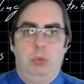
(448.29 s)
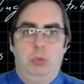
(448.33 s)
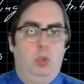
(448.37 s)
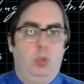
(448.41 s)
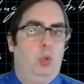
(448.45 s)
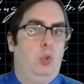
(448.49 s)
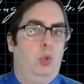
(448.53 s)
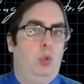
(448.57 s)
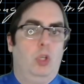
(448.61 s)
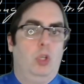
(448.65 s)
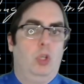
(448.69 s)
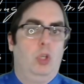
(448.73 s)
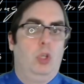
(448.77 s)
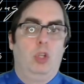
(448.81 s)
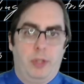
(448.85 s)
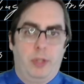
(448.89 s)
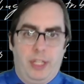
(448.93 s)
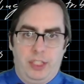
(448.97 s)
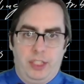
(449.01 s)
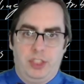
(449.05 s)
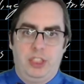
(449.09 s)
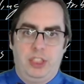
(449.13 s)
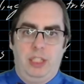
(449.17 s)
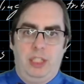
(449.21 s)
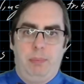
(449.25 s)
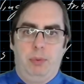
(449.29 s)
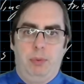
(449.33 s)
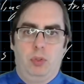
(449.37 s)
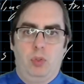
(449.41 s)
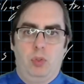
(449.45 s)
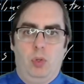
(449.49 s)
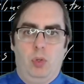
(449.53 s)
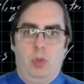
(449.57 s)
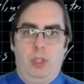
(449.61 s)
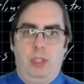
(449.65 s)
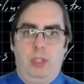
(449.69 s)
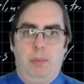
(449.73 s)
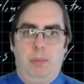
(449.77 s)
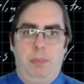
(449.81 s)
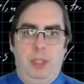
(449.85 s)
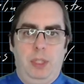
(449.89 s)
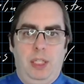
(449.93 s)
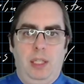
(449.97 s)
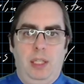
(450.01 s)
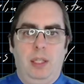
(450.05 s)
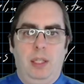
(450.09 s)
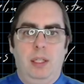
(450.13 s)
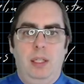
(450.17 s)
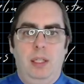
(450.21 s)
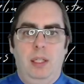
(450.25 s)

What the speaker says: who knows what that shape is going to be.